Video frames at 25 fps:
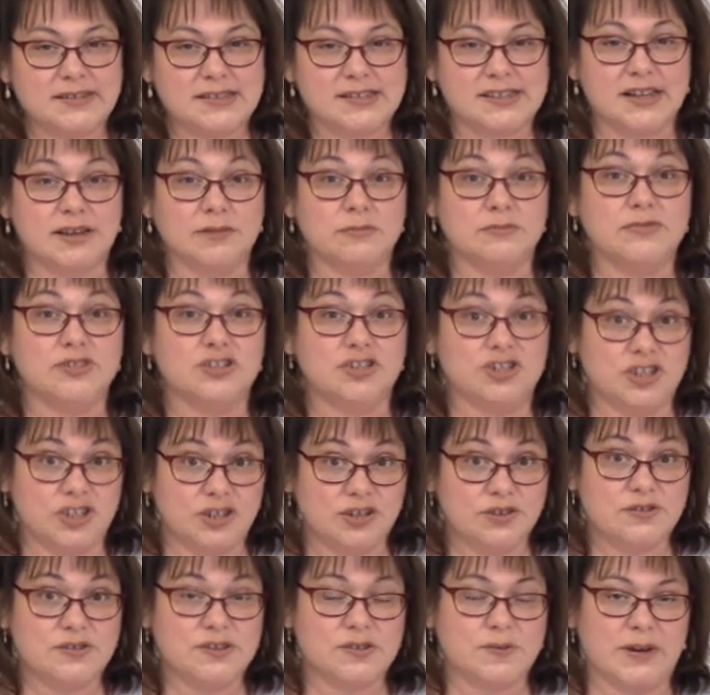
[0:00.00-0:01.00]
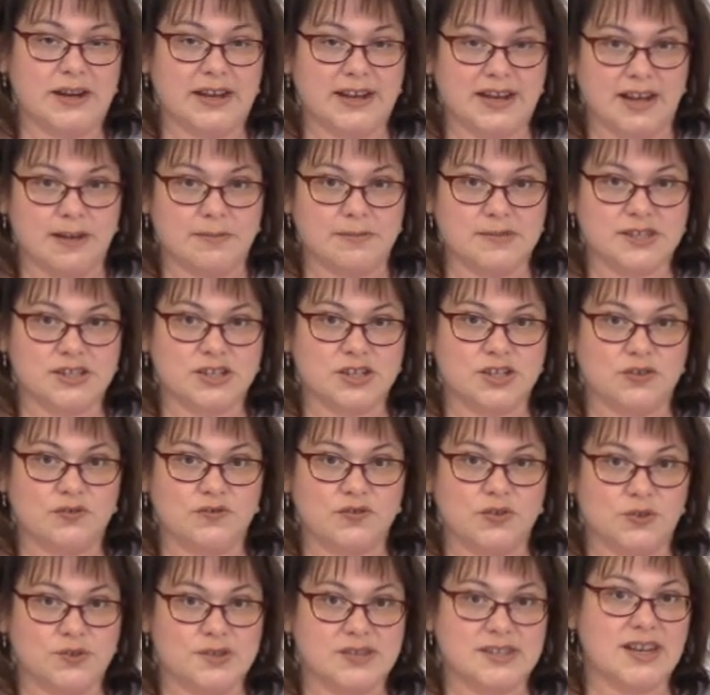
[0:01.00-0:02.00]
some do's when it comes to
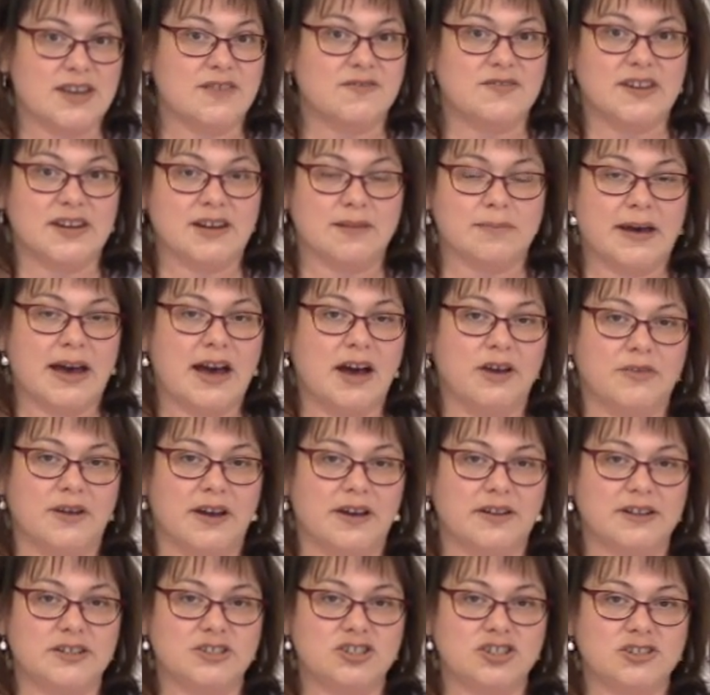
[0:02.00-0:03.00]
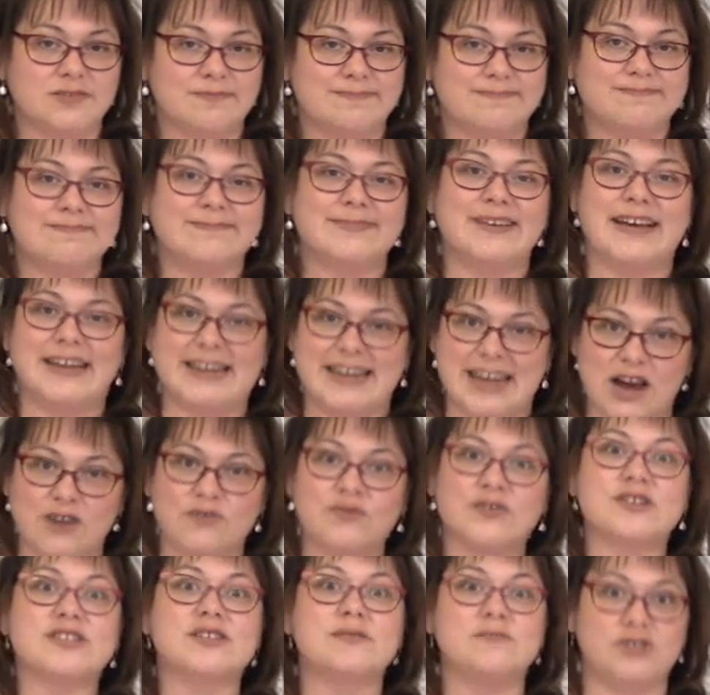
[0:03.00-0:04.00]
food safety in a power outage. Now
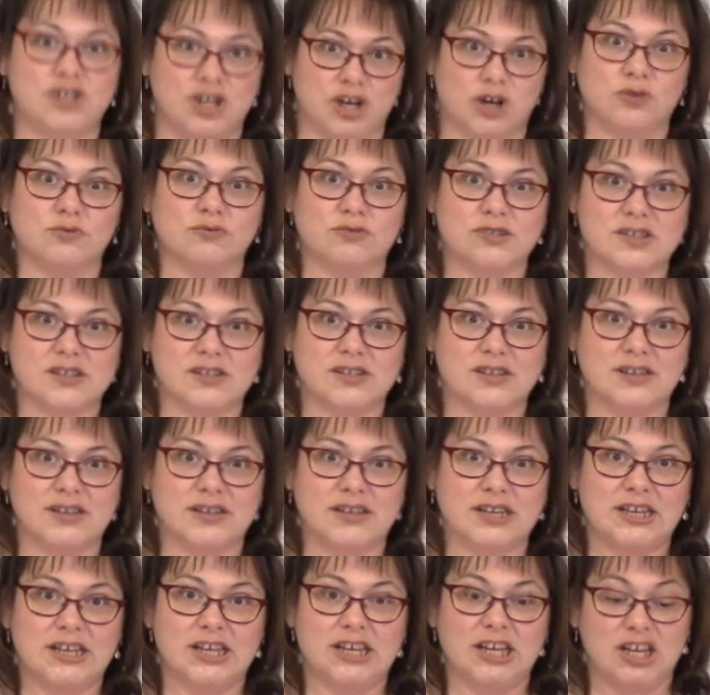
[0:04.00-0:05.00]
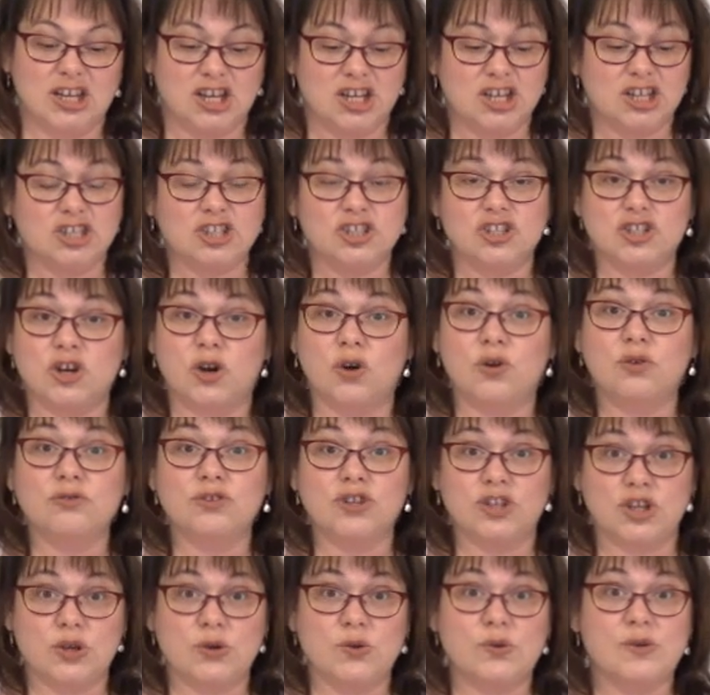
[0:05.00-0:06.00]
for some don'ts.
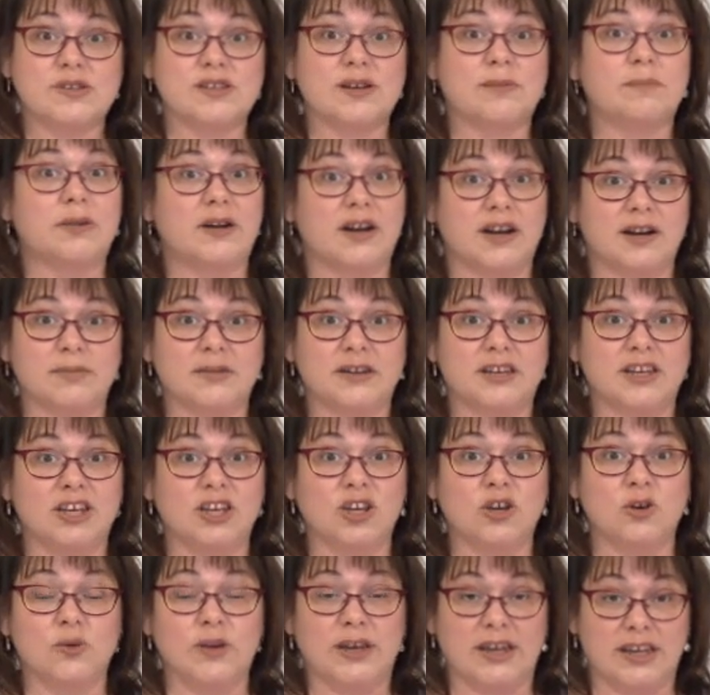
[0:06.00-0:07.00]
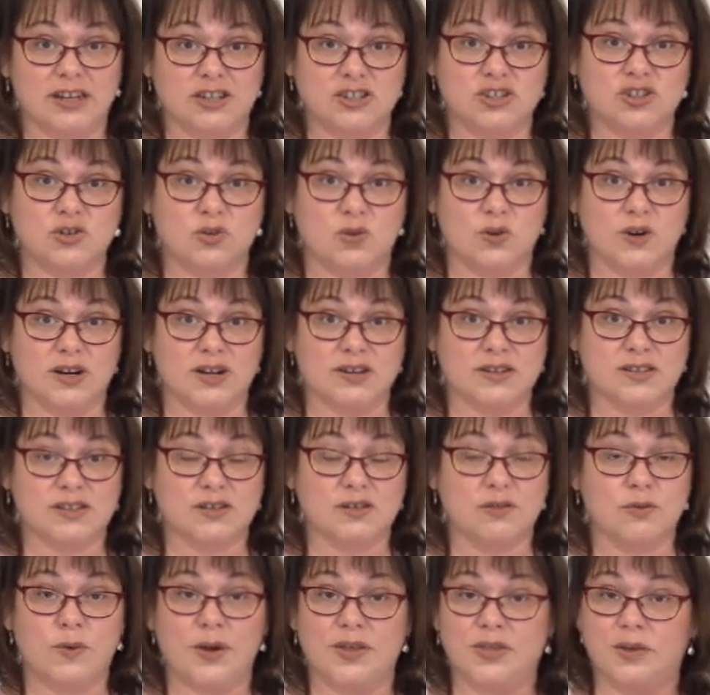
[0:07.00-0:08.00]
Don't use a barbecue indoors,
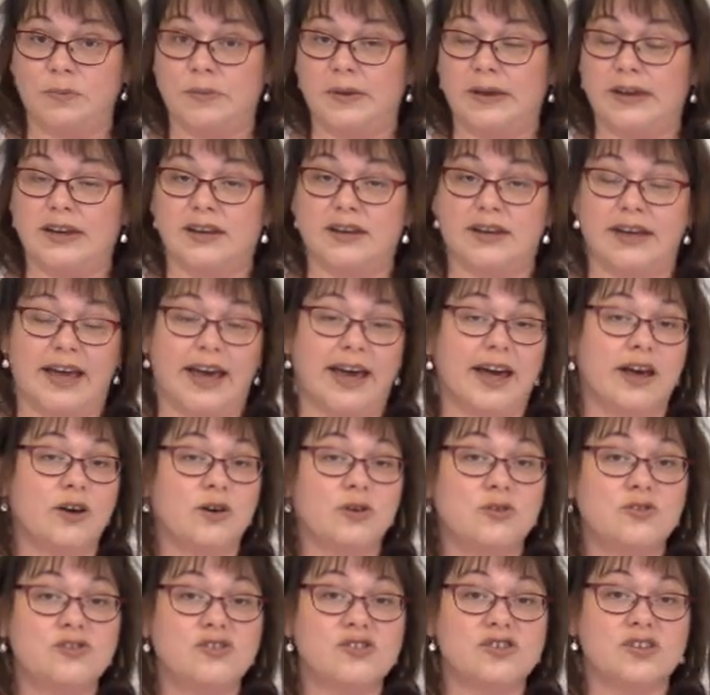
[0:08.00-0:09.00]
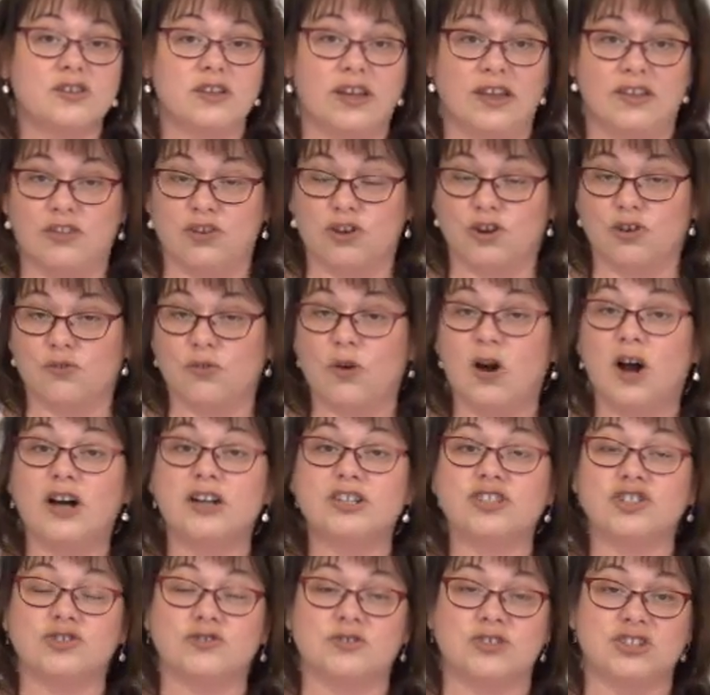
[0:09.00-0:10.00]
whether it be in the house, in the
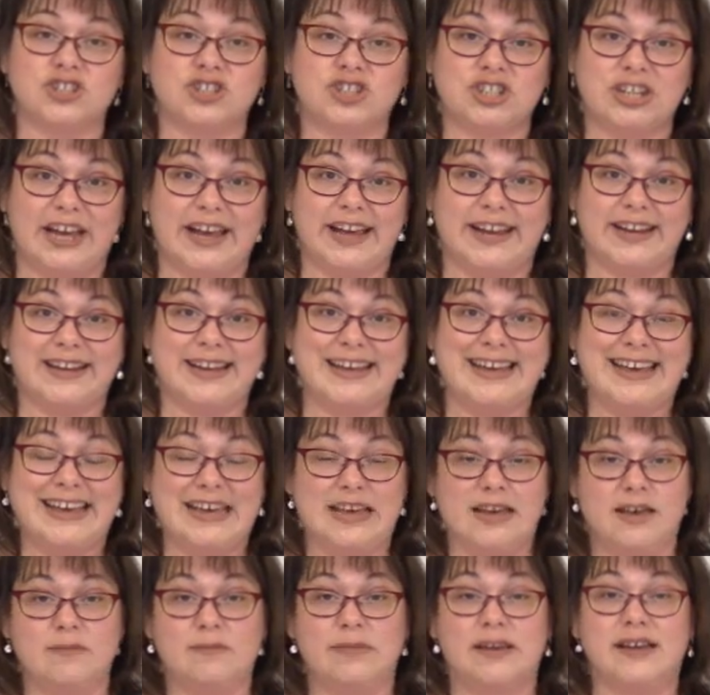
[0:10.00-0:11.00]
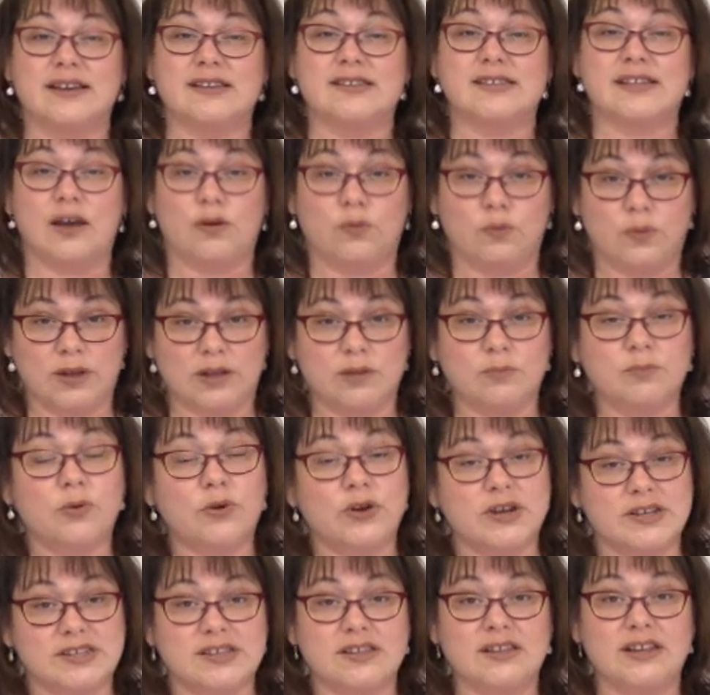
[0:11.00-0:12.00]
garage, or a shed, because that will
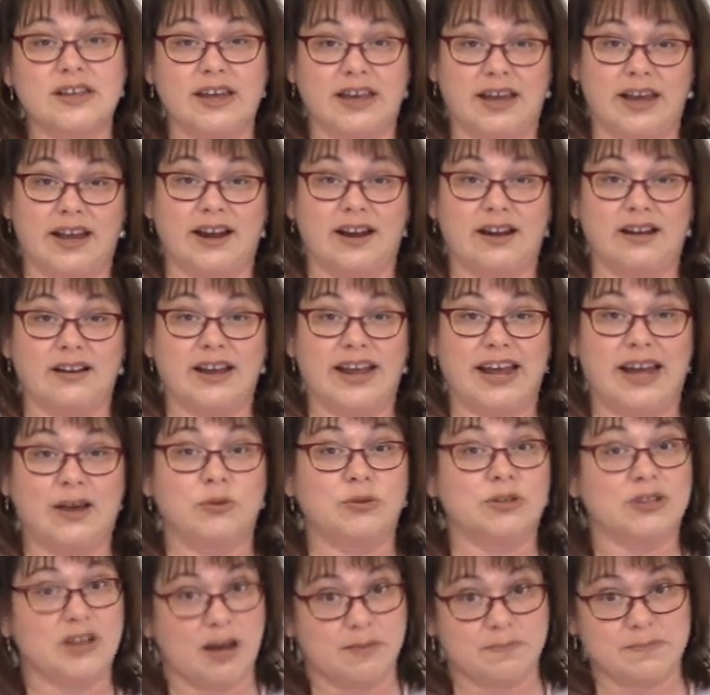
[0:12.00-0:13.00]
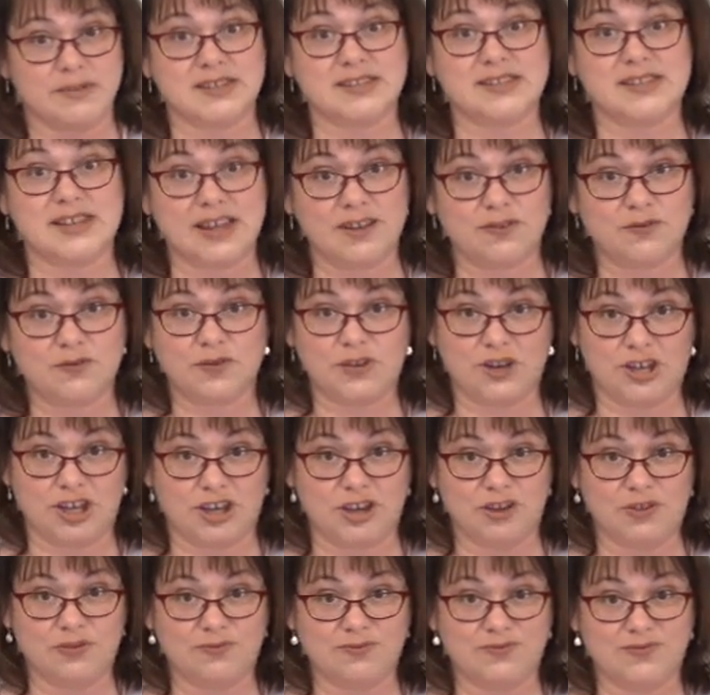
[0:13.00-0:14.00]
poison the air and will not be safe for
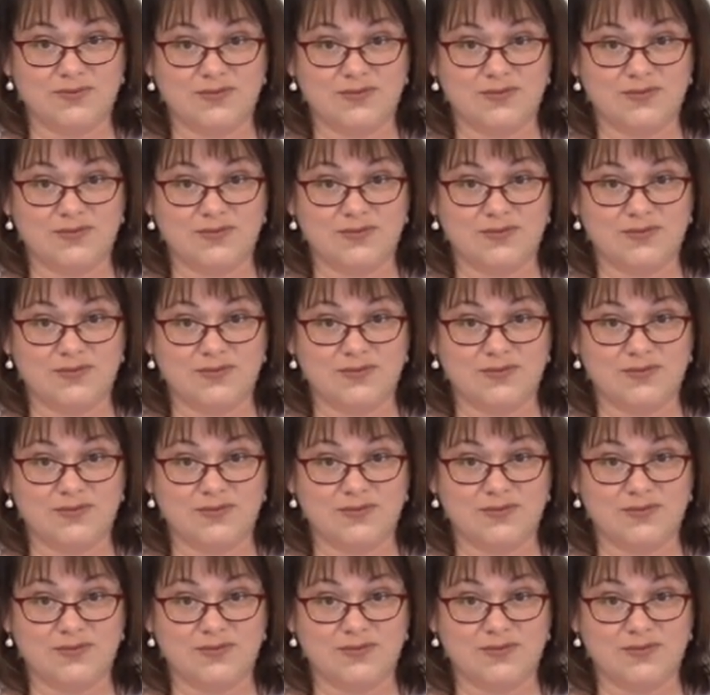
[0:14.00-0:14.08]
you.